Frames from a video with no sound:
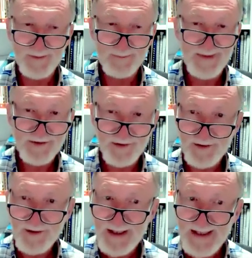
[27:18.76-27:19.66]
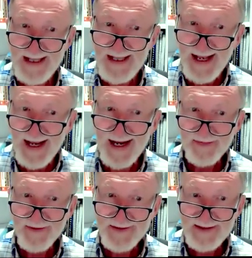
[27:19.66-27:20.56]
than men do.
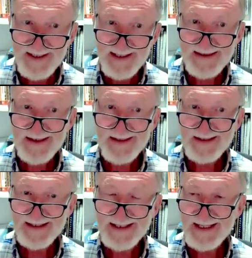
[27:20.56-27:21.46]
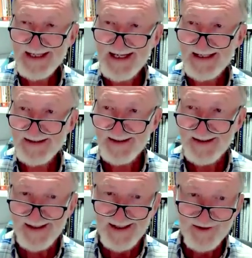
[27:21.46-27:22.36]
And the teeth of the cat
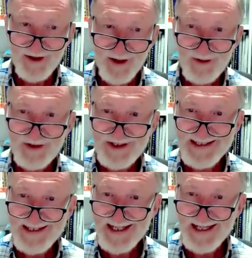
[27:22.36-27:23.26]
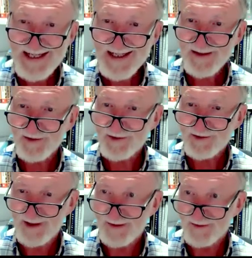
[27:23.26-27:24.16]
don't tear the
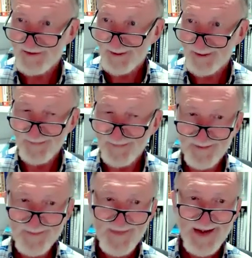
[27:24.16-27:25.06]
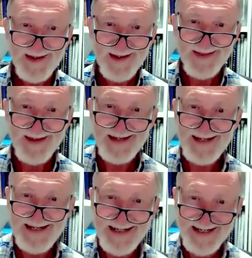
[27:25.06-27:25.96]
skin so often.
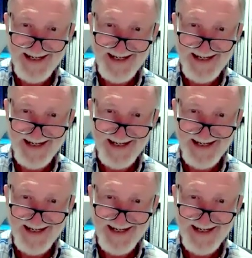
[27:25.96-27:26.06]
They